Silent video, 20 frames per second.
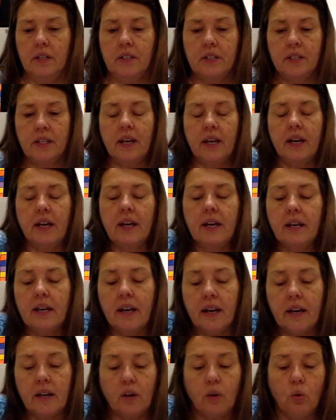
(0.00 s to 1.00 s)
take
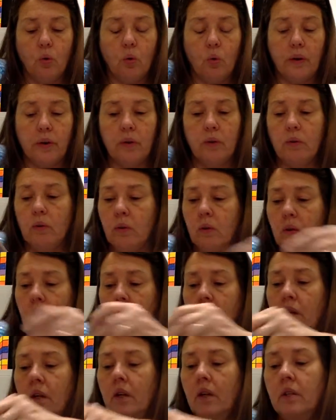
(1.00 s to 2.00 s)
a coil,
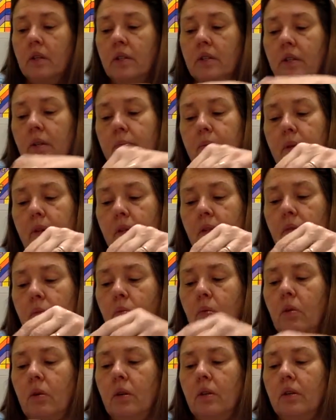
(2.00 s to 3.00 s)
dip it in
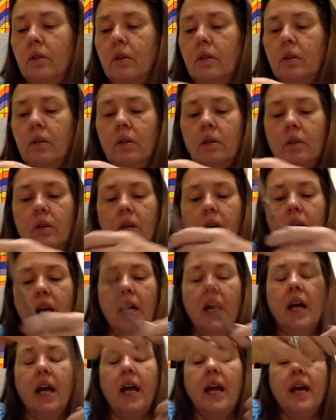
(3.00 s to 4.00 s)
the water,
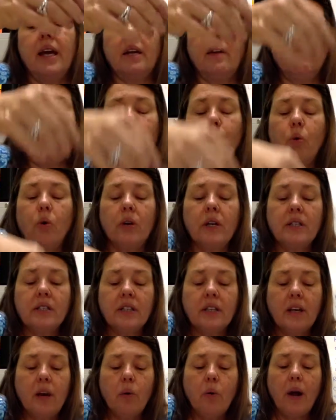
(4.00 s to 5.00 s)
and if you want it to
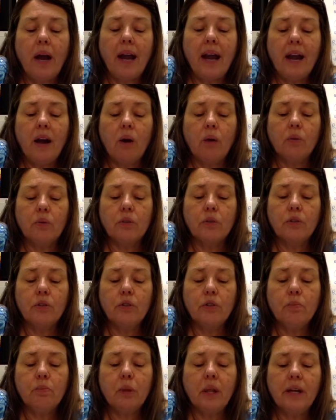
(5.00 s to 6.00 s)
go out,
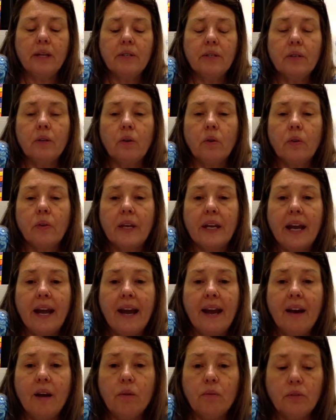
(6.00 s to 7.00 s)
you place it on the
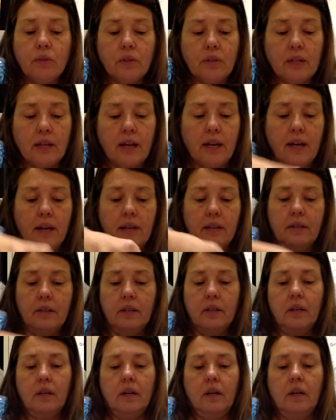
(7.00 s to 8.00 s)
outside
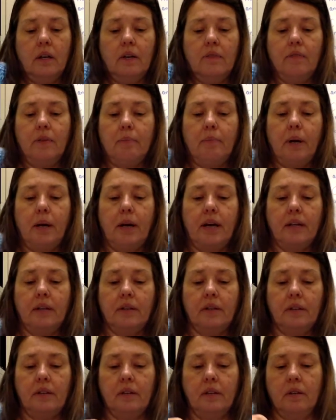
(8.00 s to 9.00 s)
of the pot
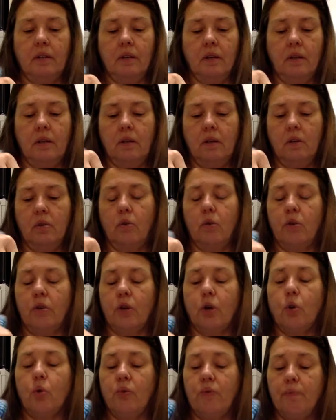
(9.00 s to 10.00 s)
or the
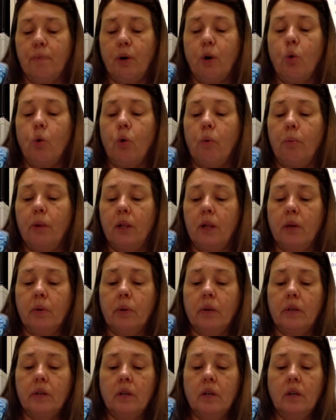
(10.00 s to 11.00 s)
coil below
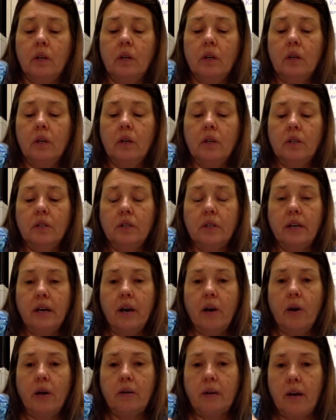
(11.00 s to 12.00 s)
it. See
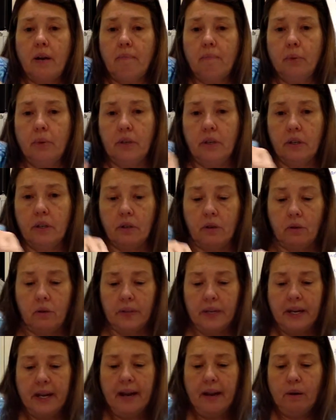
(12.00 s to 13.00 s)
how I put it on
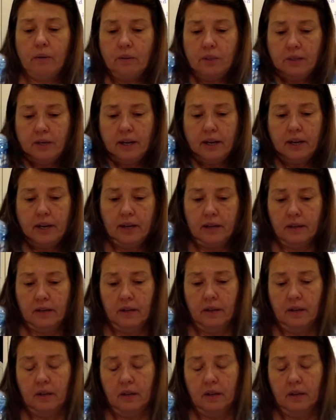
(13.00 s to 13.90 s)
the outside?